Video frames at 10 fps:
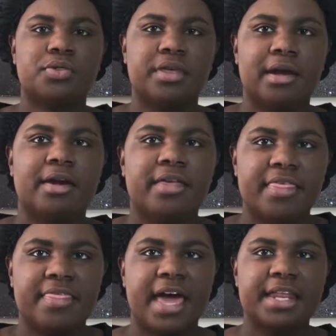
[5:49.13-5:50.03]

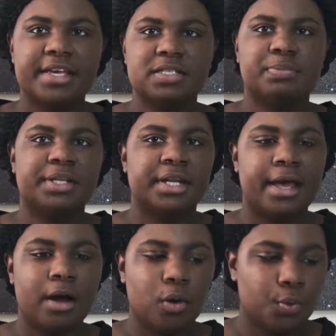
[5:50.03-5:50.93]
there, that is blended
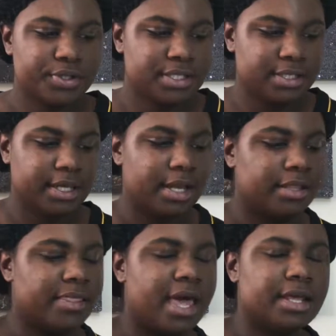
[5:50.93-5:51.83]
out. Once
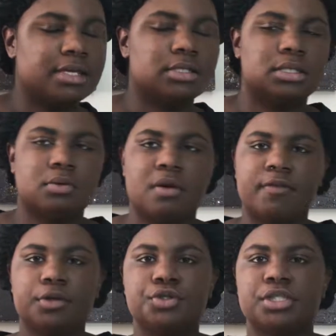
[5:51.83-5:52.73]
again, that is the
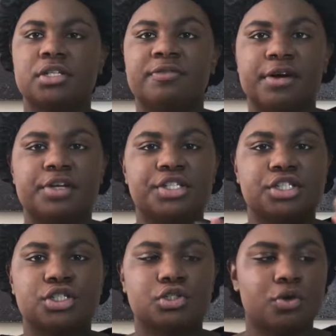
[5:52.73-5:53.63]
Revolution
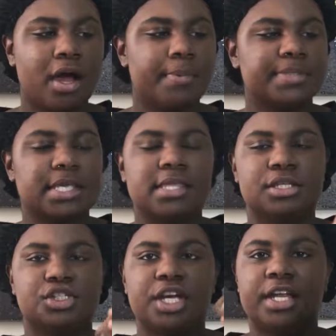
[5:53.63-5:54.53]
Foundation Drops in
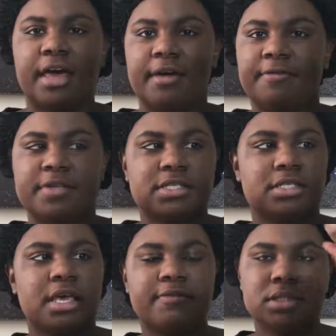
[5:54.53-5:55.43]
the shade
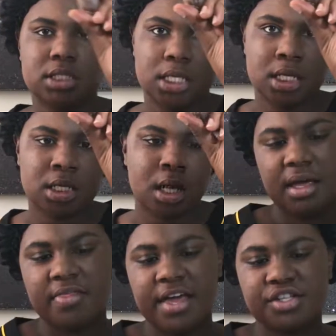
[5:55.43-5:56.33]
F17,
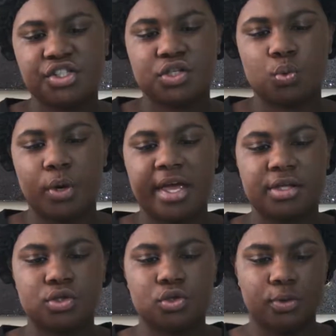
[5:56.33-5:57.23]
and that's just way
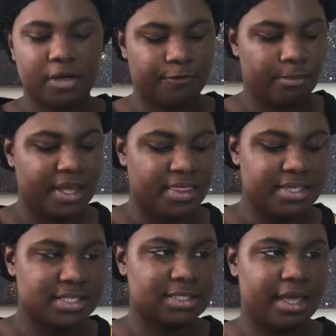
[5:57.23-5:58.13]
too red for me, and
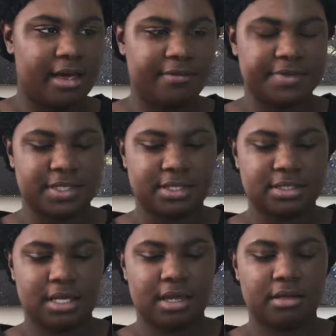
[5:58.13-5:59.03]
this is the
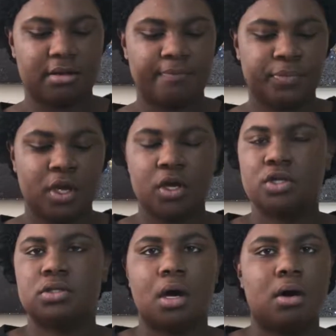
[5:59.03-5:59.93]
F16.
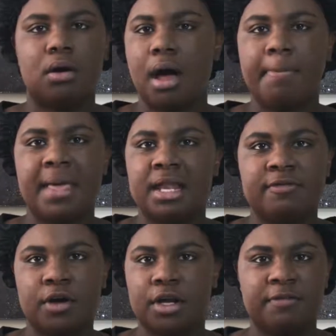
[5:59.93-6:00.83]
So I'm not
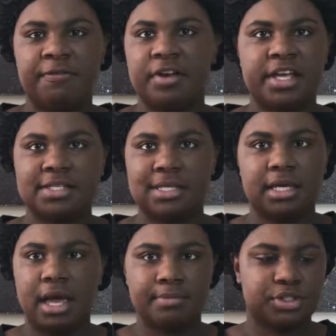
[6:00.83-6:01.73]
even gonna finesse
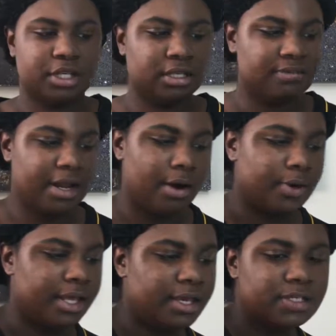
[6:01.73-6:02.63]
it. I'm just gonna leave it how
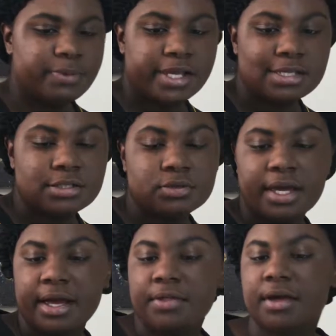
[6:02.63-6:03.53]
it is because I do
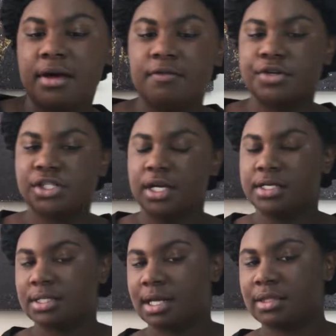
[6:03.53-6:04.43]
like how the coverage
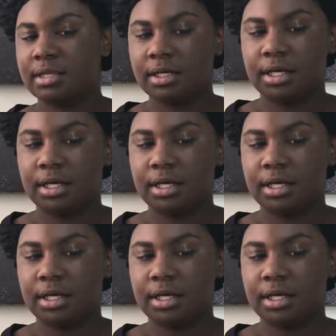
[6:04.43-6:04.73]
is, and I think the